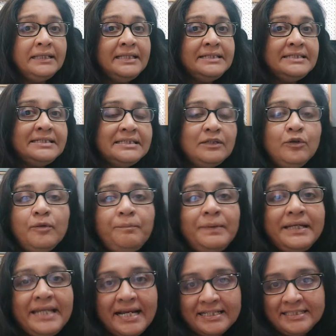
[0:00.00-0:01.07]
This is an
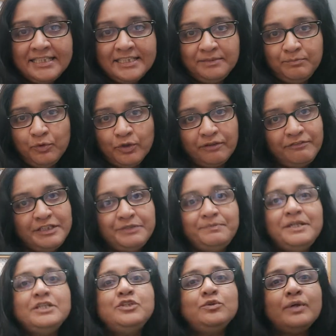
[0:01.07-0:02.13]
open access book, which
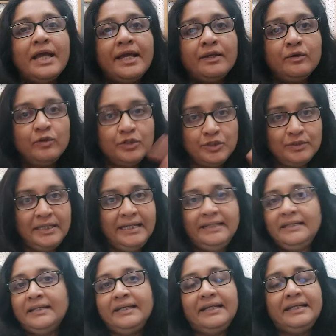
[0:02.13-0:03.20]
means you can go to the
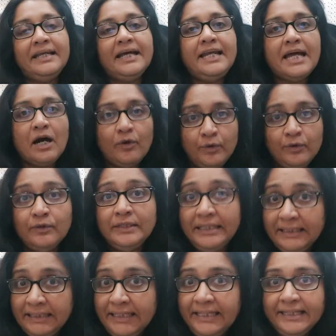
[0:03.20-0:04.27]
internet and download
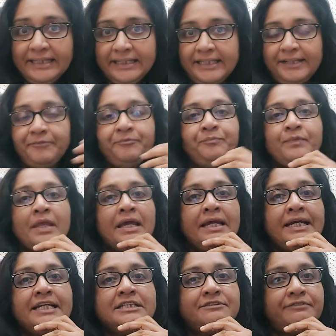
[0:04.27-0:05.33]
it legally.
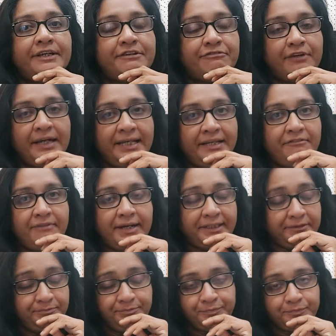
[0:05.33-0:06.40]
It's free for
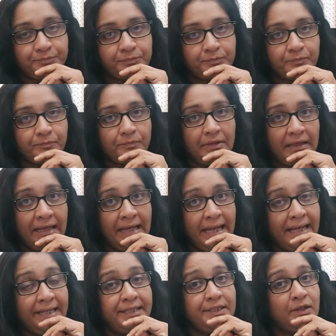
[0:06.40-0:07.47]
anyone.
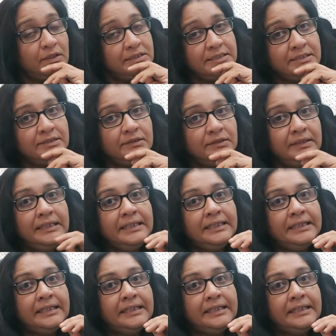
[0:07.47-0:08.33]
And also,